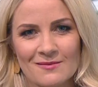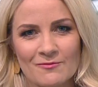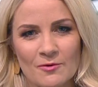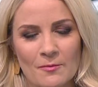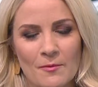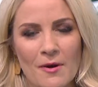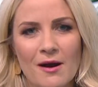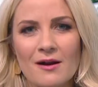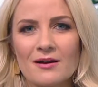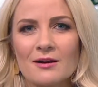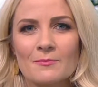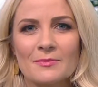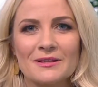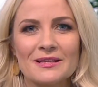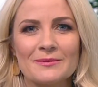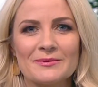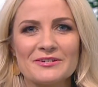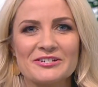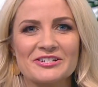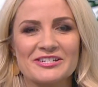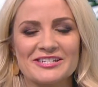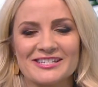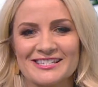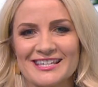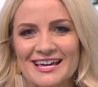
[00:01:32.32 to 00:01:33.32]
remarkable
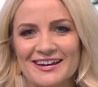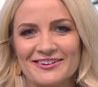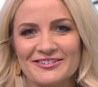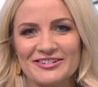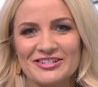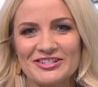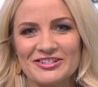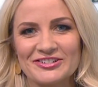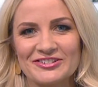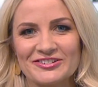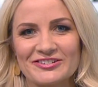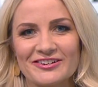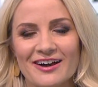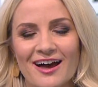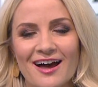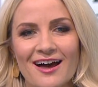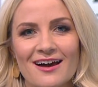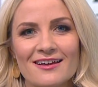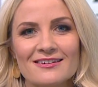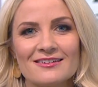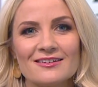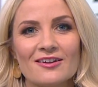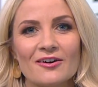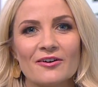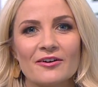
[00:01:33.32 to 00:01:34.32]
images there too.
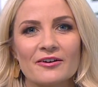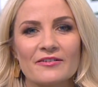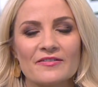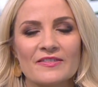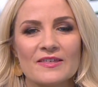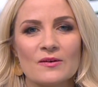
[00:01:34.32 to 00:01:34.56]
Now,